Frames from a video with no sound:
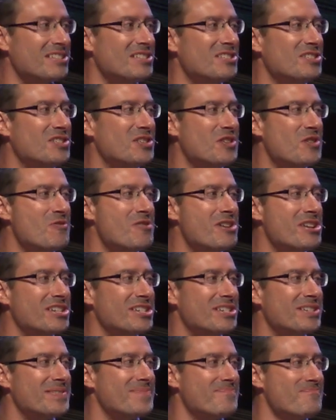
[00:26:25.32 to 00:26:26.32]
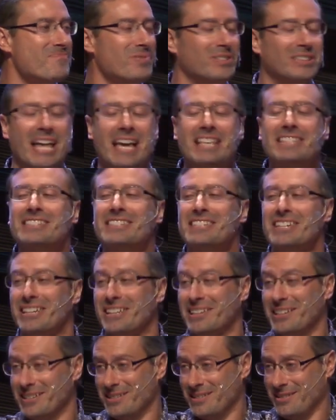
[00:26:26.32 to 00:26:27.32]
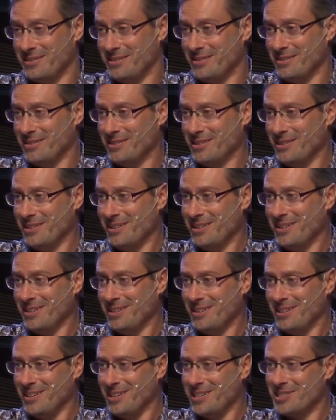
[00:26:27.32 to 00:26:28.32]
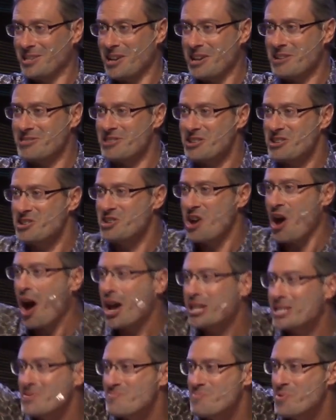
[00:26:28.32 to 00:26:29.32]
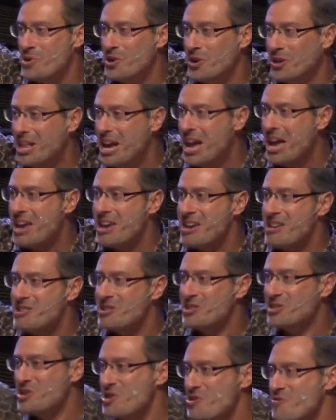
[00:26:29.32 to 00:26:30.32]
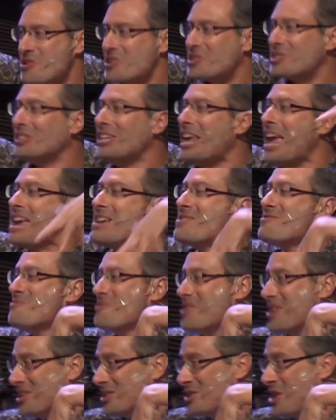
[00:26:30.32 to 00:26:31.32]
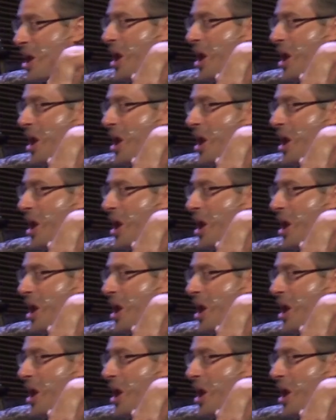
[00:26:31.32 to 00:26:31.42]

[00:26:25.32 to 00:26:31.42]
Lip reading: Jewish blessing. It's like the gospel in Jewish language.